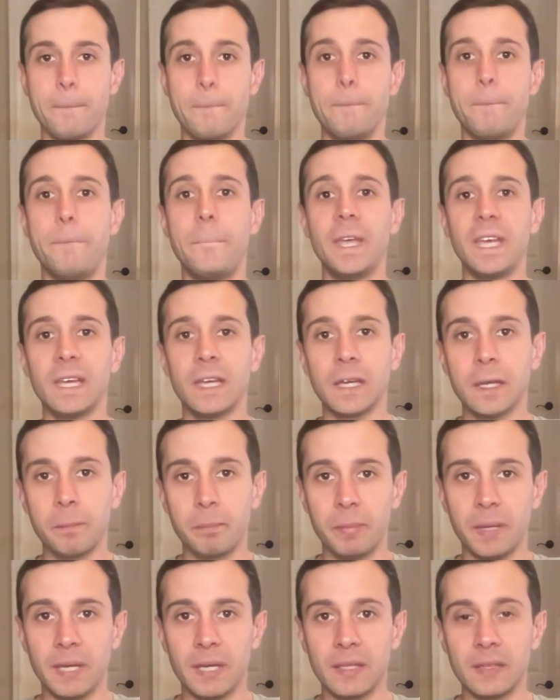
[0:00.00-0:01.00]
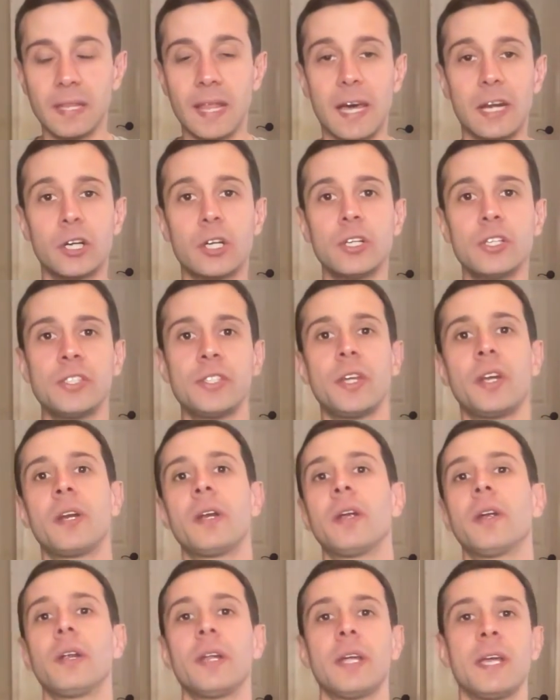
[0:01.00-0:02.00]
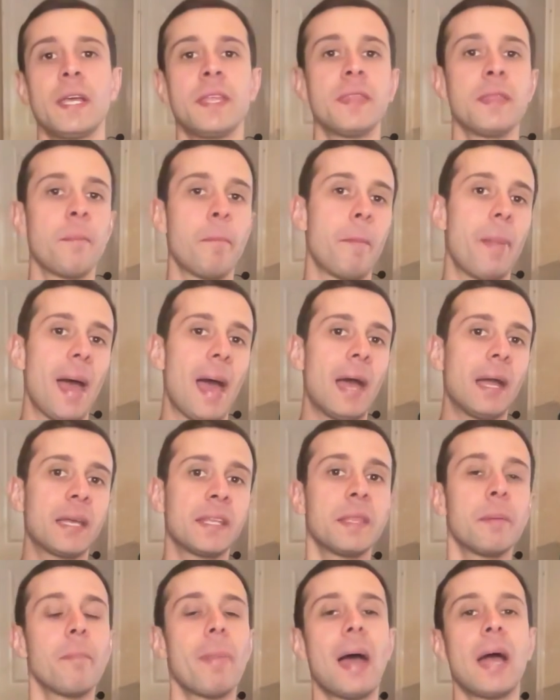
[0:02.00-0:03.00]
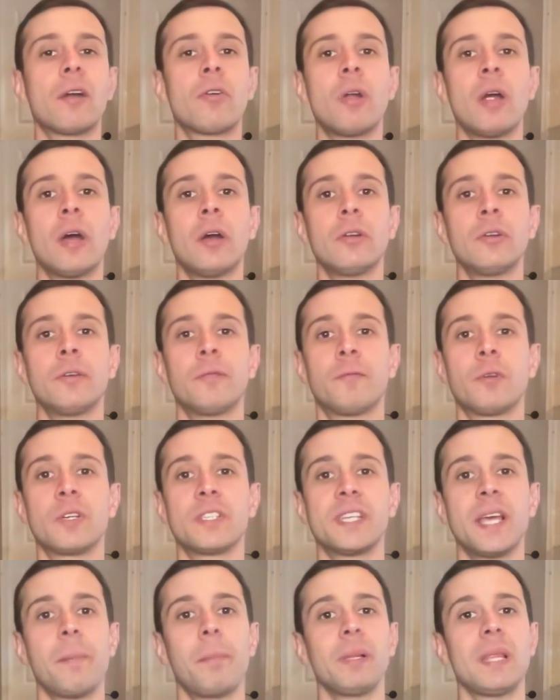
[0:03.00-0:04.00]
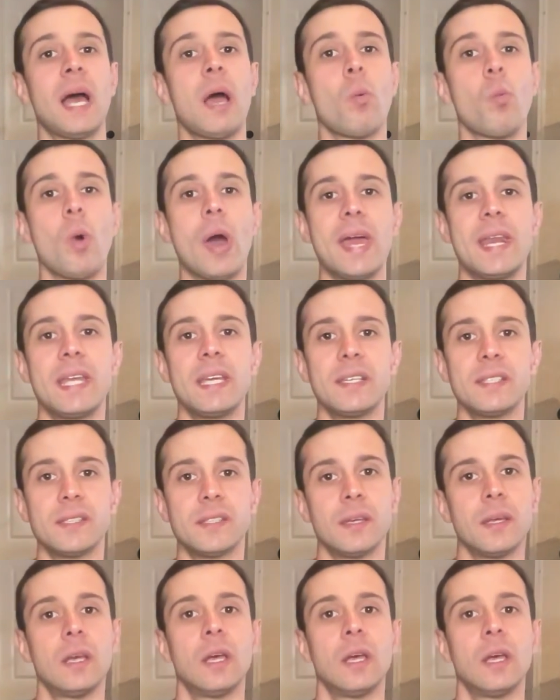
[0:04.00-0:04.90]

big letters that are in the back, in the background, for example, at weddings,